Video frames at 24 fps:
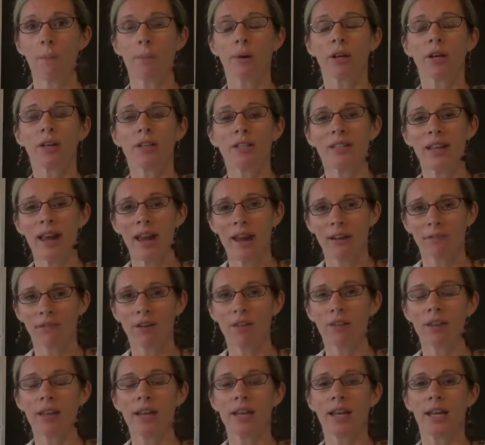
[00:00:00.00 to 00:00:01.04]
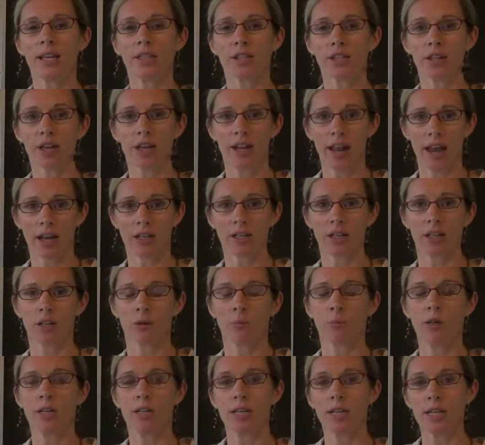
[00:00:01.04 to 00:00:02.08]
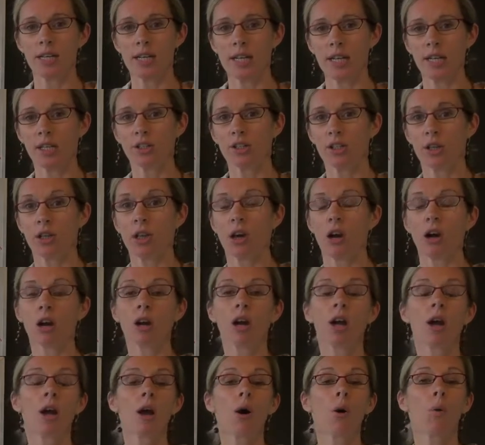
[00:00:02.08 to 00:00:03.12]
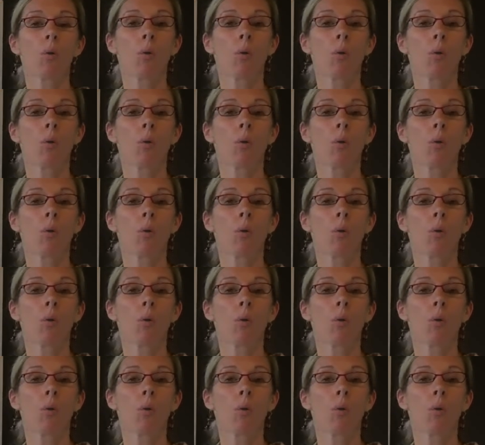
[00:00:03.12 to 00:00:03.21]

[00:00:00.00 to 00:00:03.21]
because everything is connected and we need to look